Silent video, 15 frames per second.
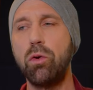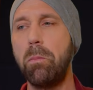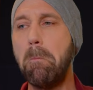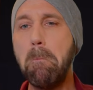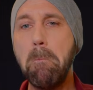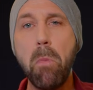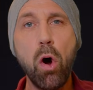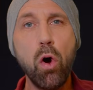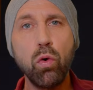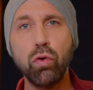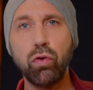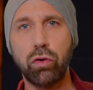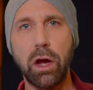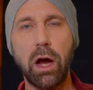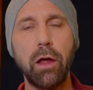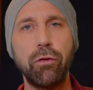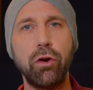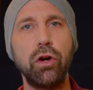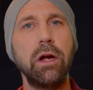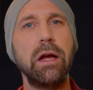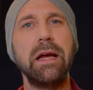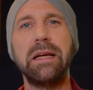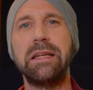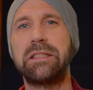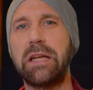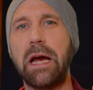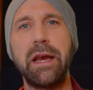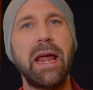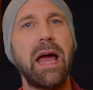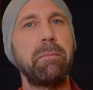to most other
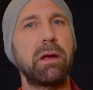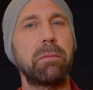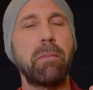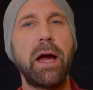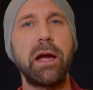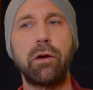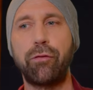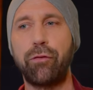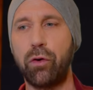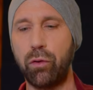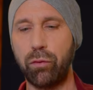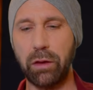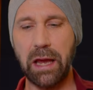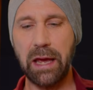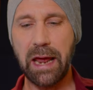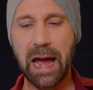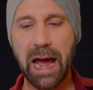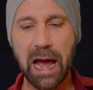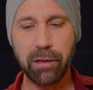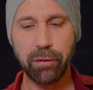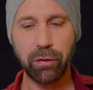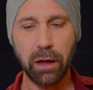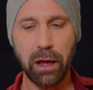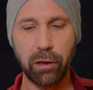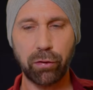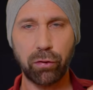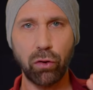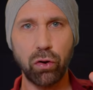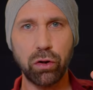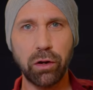dynamic microphones, it has a
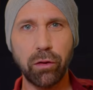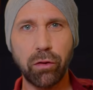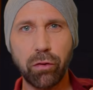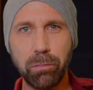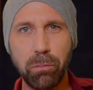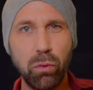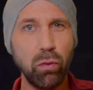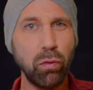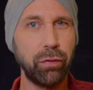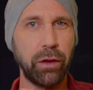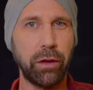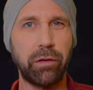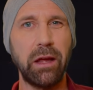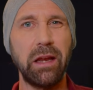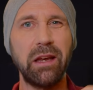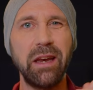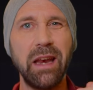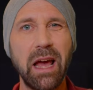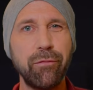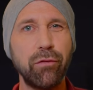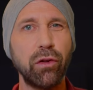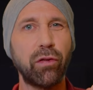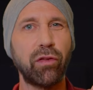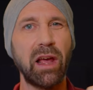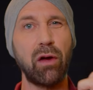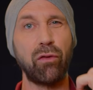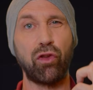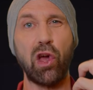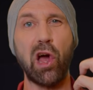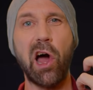certain smoothness. It never
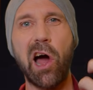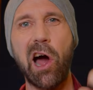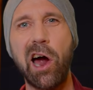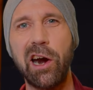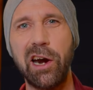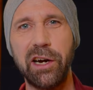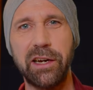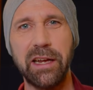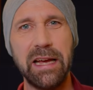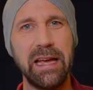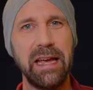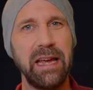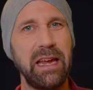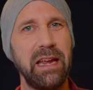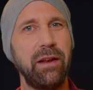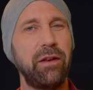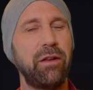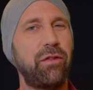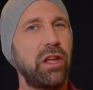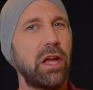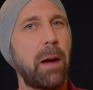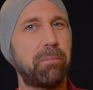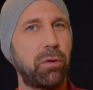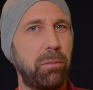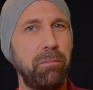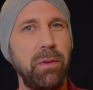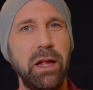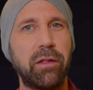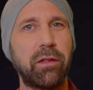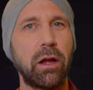sounds hard in the upper
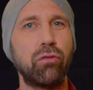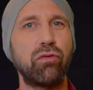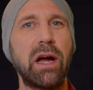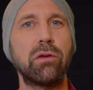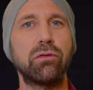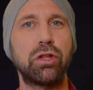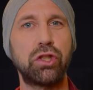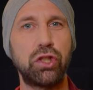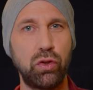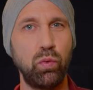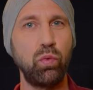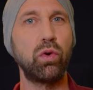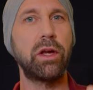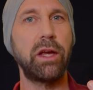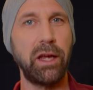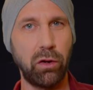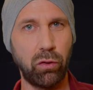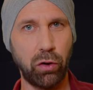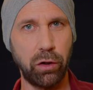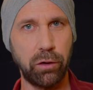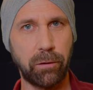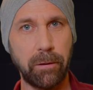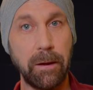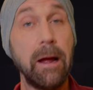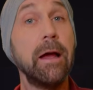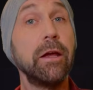mids around 2 kilohertz.